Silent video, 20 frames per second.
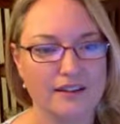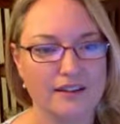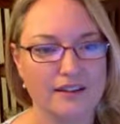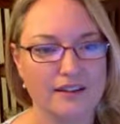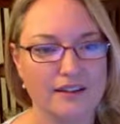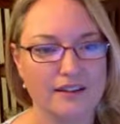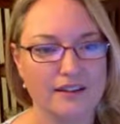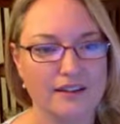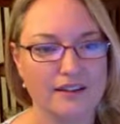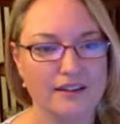
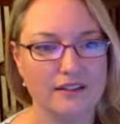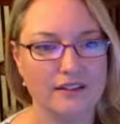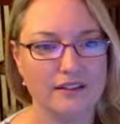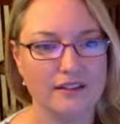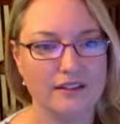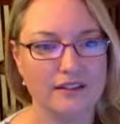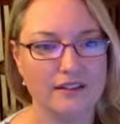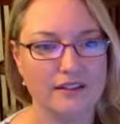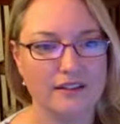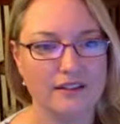
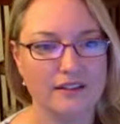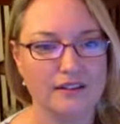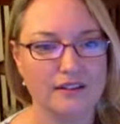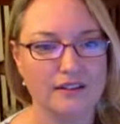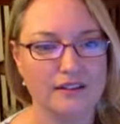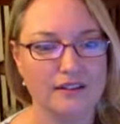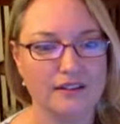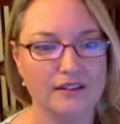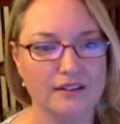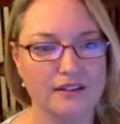
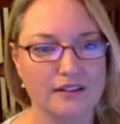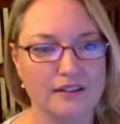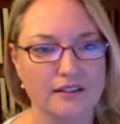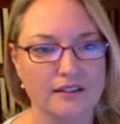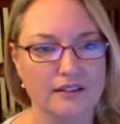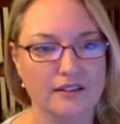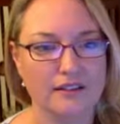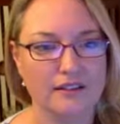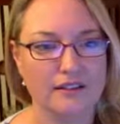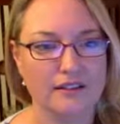
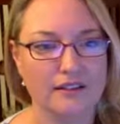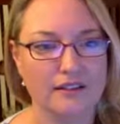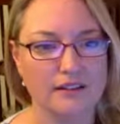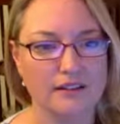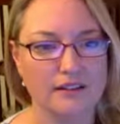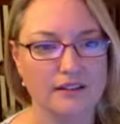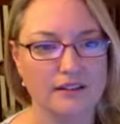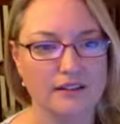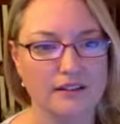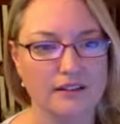
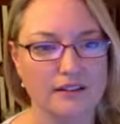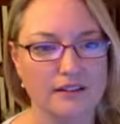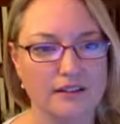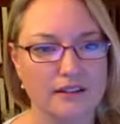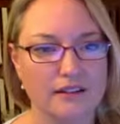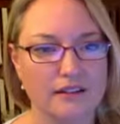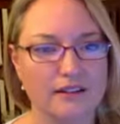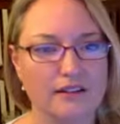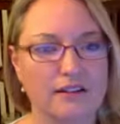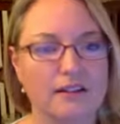
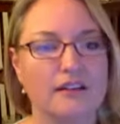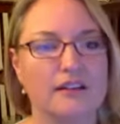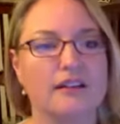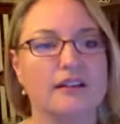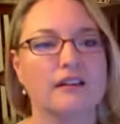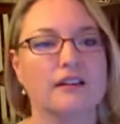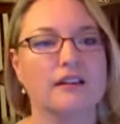The person shown says nothing.